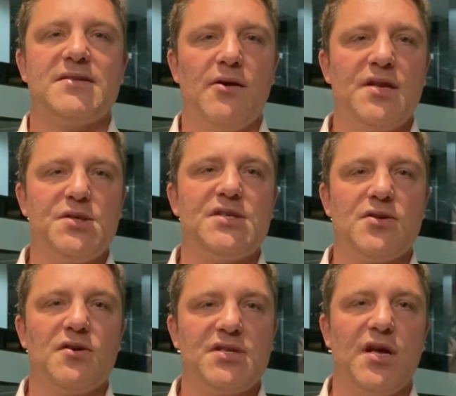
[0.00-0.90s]
So energy
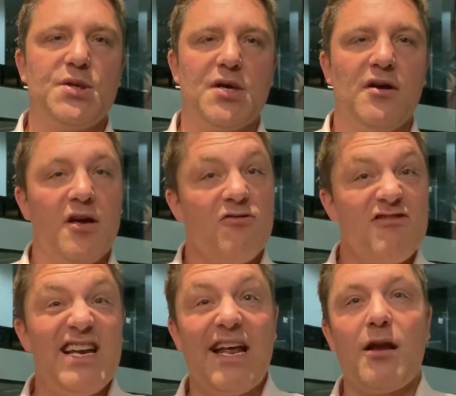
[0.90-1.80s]
stocks in Asia
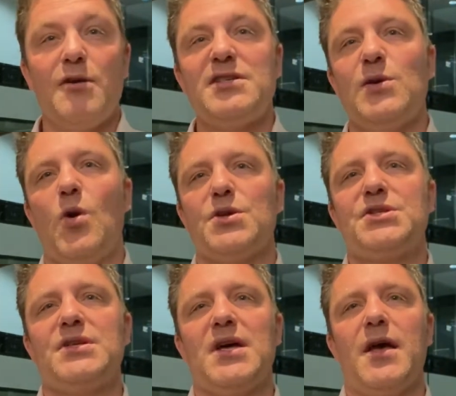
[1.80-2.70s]
really closely
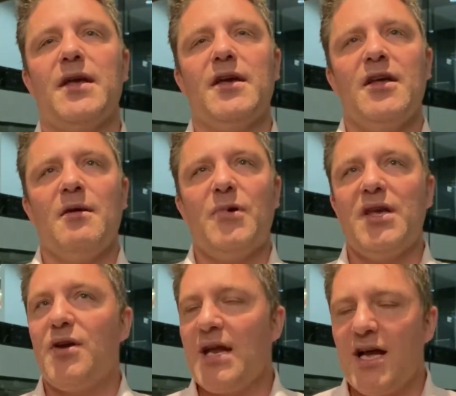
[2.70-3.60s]
watched today. But
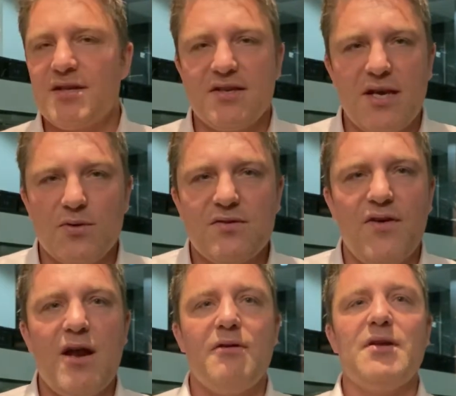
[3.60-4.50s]
you can add the Delta
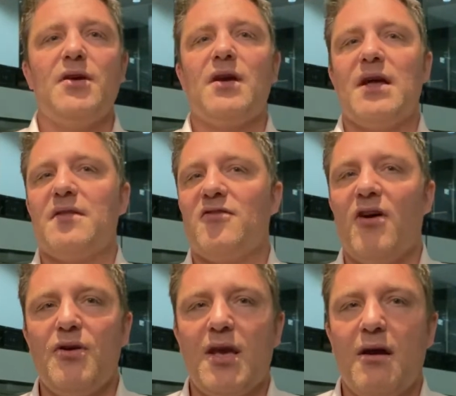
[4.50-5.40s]
variant, you can add the
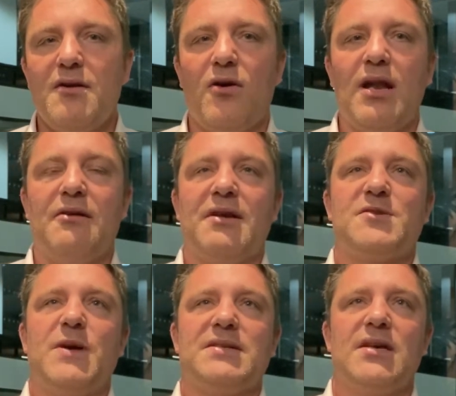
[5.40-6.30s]
Tokyo not allowing
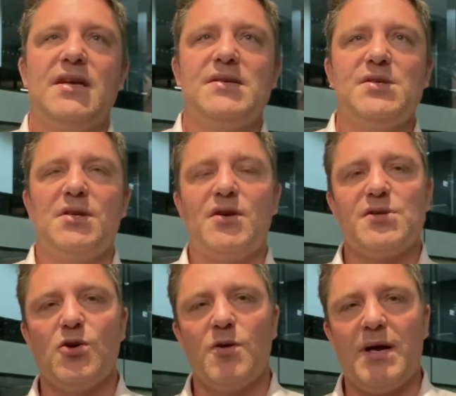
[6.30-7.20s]
spectators, you can
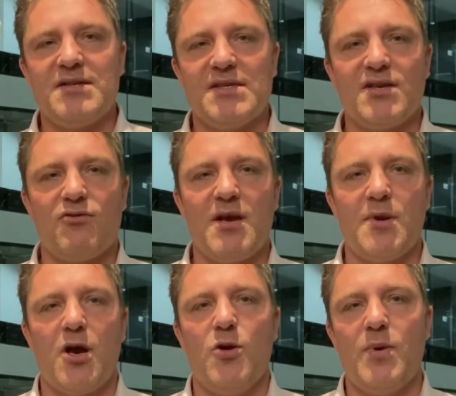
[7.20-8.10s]
talk about
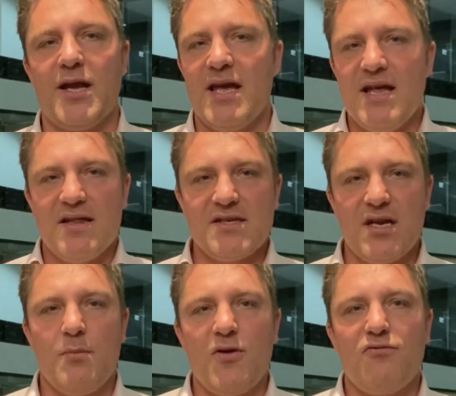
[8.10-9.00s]
disagreement at OPEC. There's a
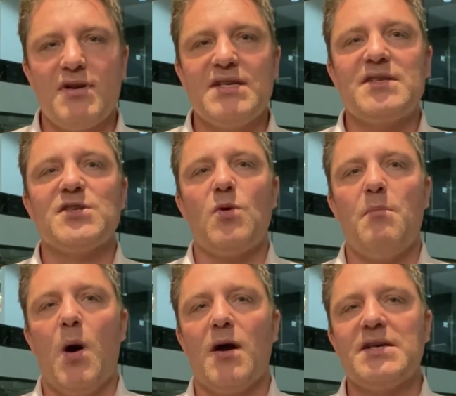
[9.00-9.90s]
number of reasons why
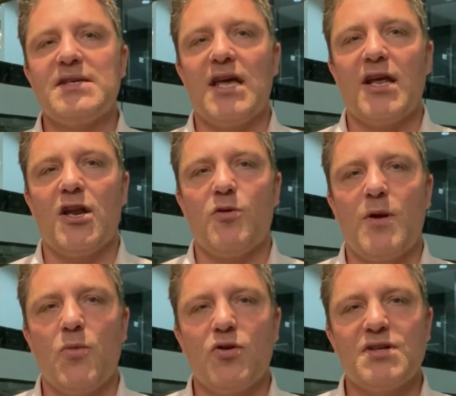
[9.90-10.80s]
markets are getting a little
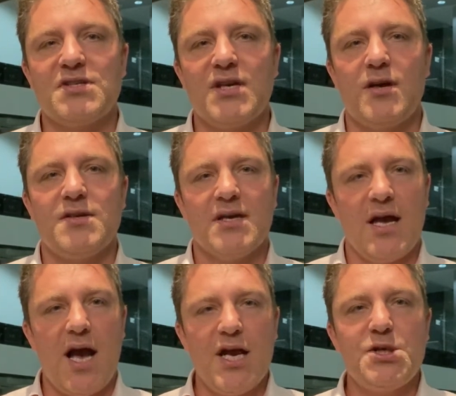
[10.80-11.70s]
bit more concerned.
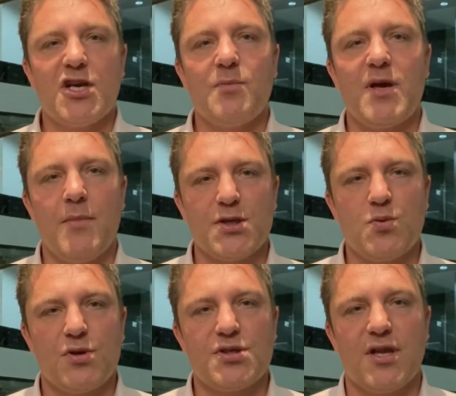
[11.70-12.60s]
Asia could be a
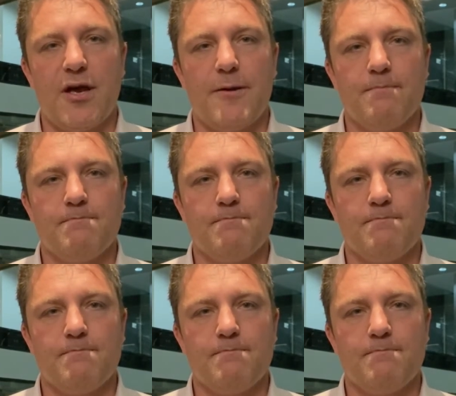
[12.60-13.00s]
much watch today.